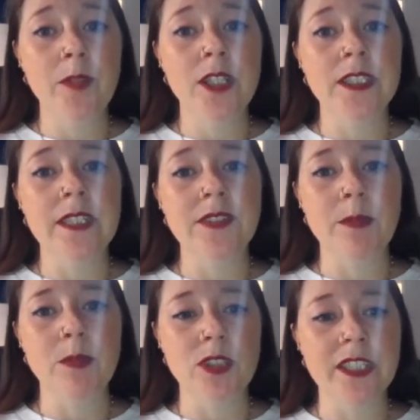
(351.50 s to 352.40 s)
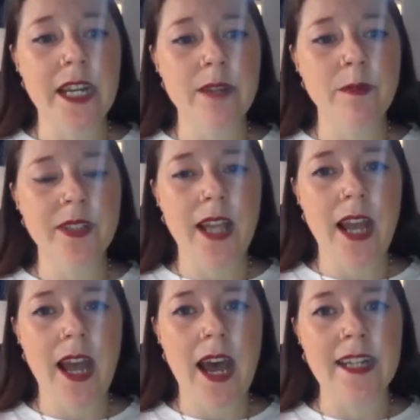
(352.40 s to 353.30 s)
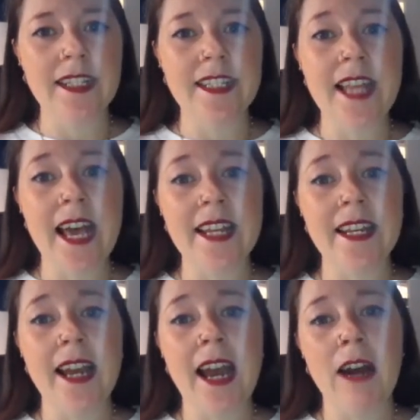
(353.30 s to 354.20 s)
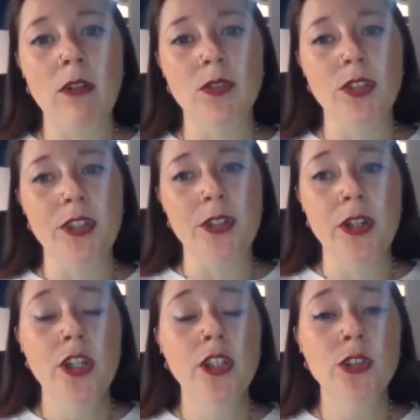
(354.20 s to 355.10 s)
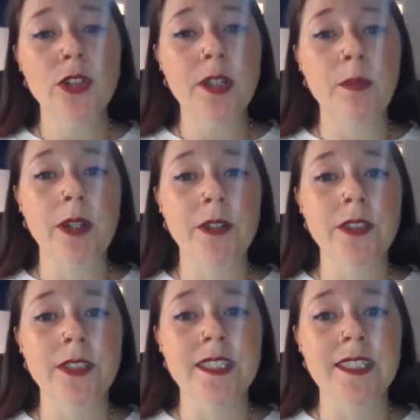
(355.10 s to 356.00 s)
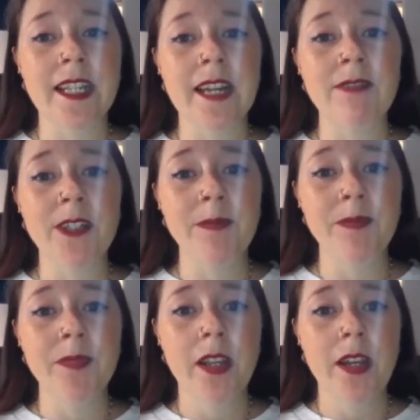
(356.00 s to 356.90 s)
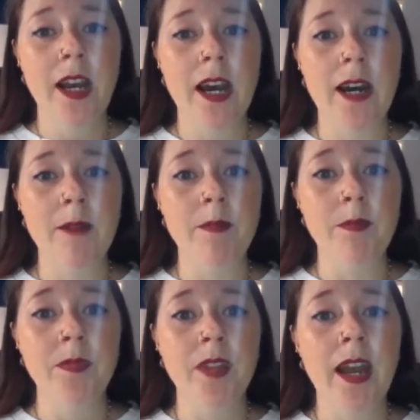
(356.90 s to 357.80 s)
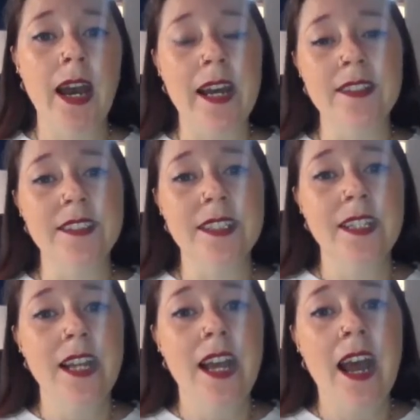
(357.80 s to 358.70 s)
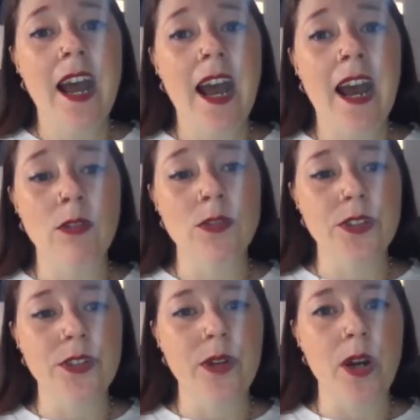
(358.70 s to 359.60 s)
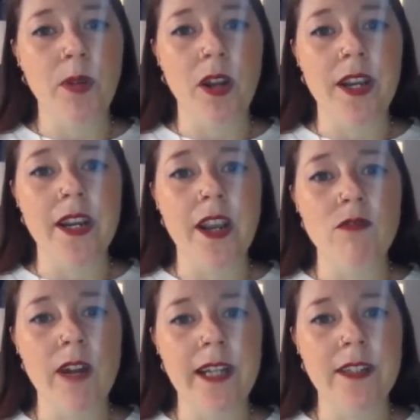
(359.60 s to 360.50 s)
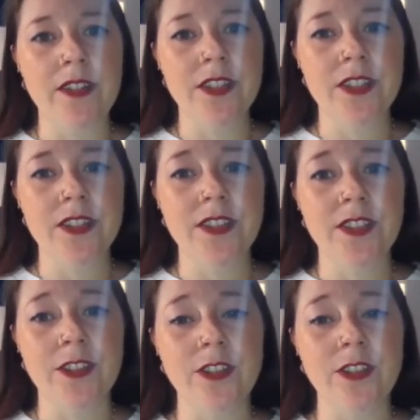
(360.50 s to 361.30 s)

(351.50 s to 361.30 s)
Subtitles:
achieve simple shapes, and then how to join components together, and how to apply renders to